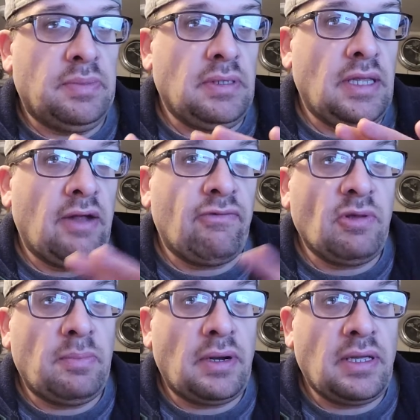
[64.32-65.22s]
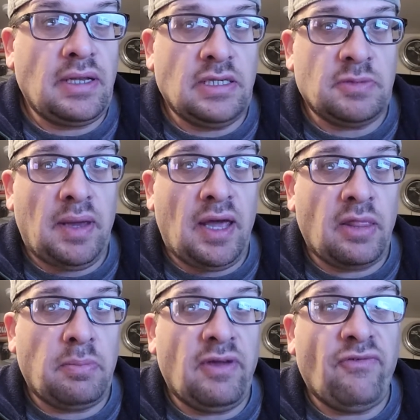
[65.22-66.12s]
been everybody in his
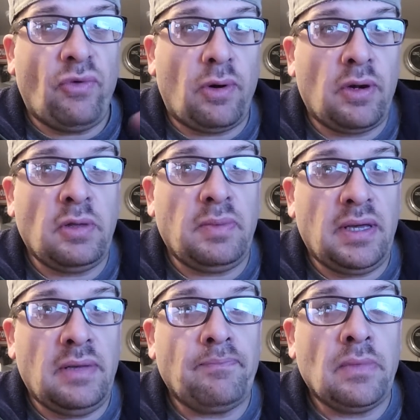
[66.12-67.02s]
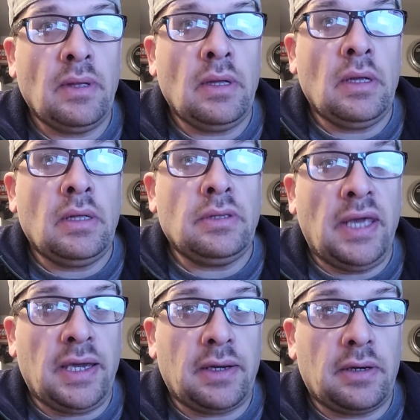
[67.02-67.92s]
path before he beat
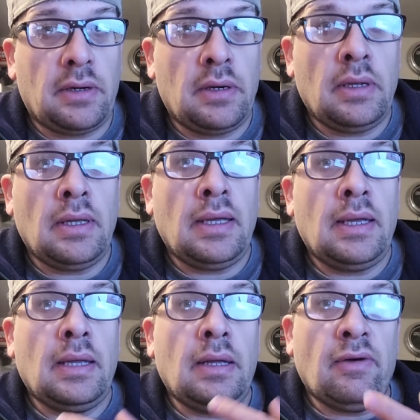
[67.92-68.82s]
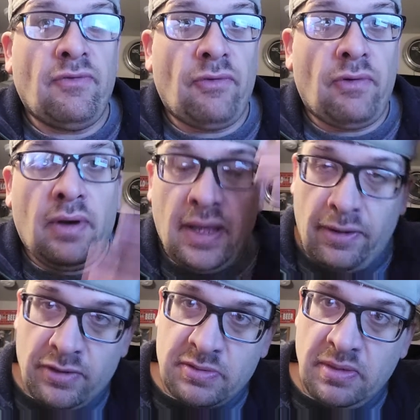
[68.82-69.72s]
Taker
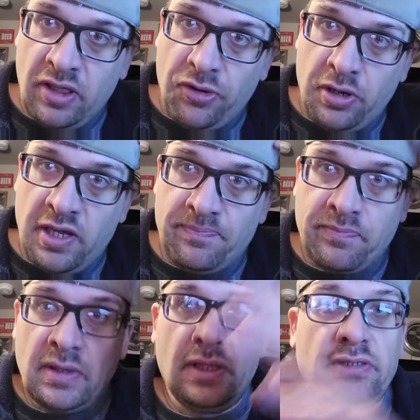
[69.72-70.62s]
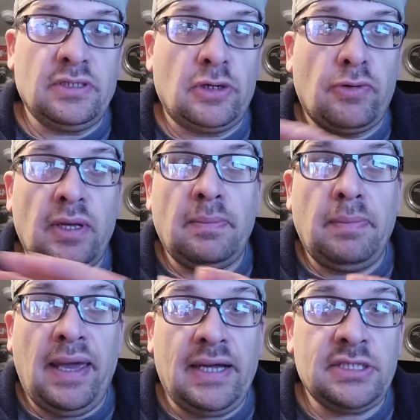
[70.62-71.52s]
at WrestleMania 30. It was a great
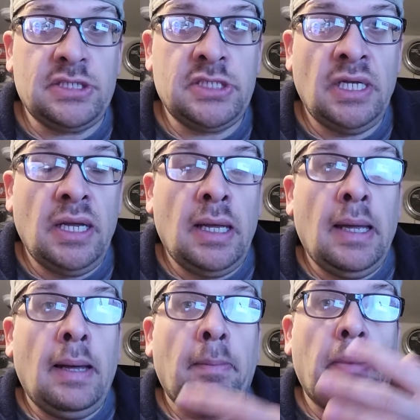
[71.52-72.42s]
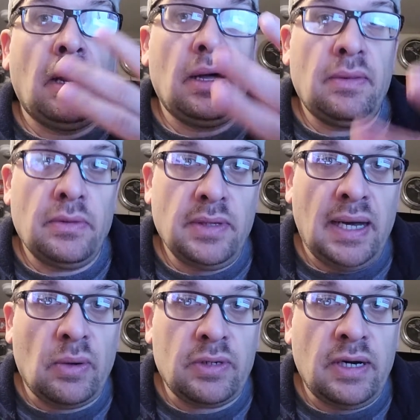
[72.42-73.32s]
match, but the
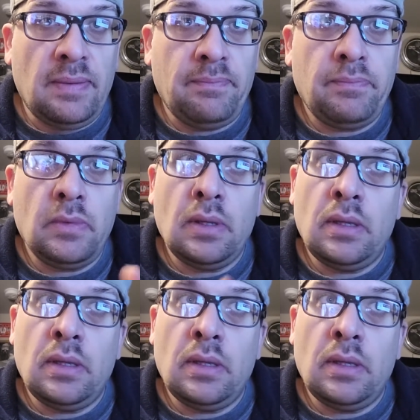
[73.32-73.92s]
outcome,